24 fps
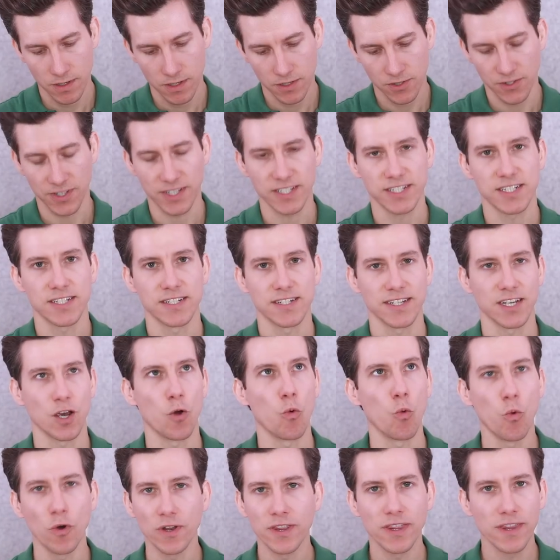So I guess it's like a
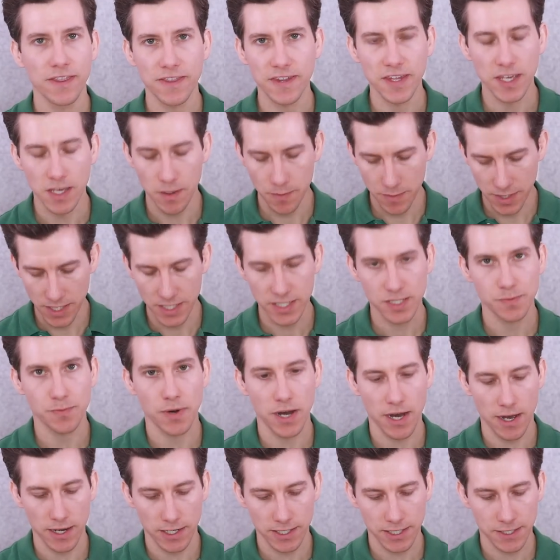wooden theme in this
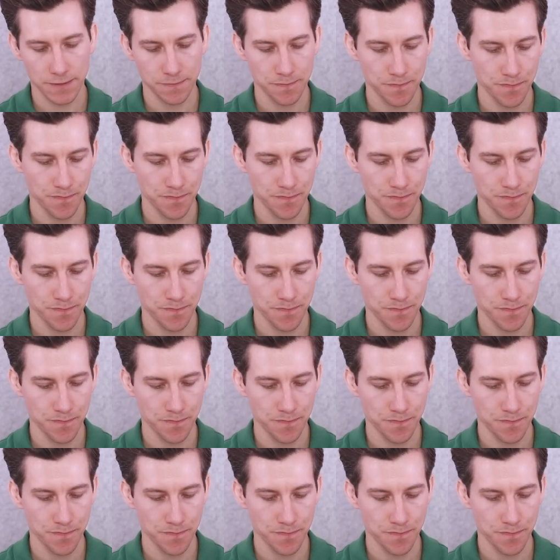box.